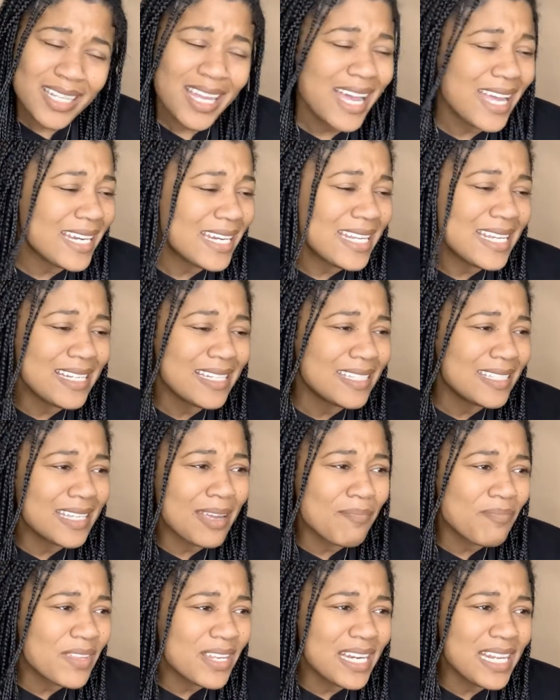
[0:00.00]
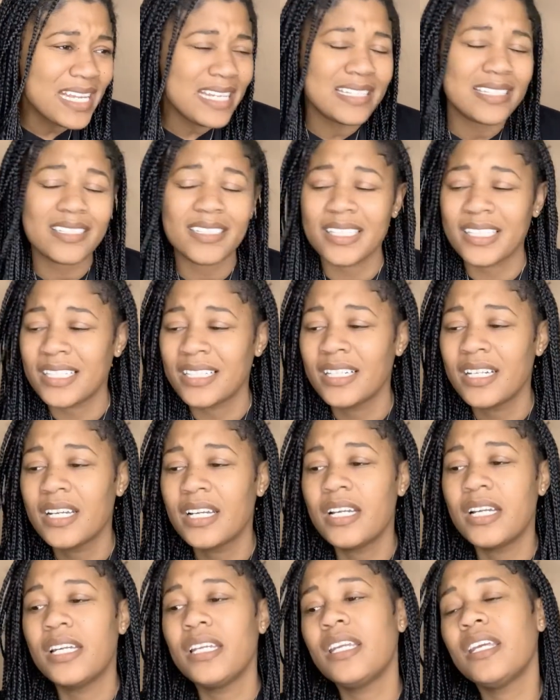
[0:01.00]
I need something easier,
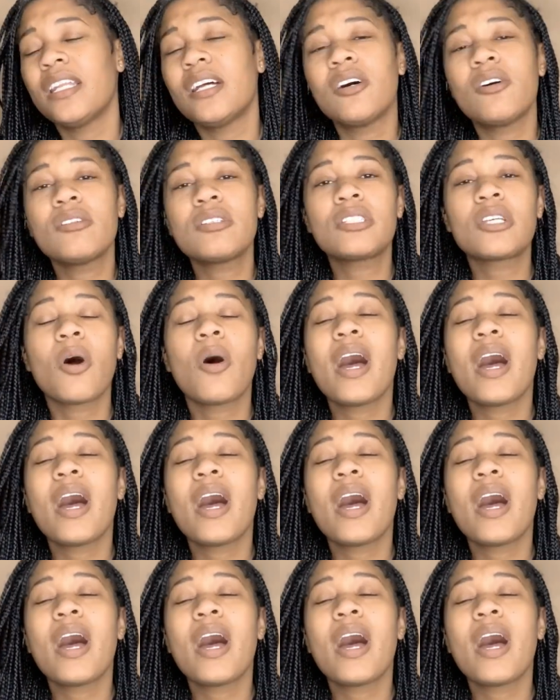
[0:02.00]
so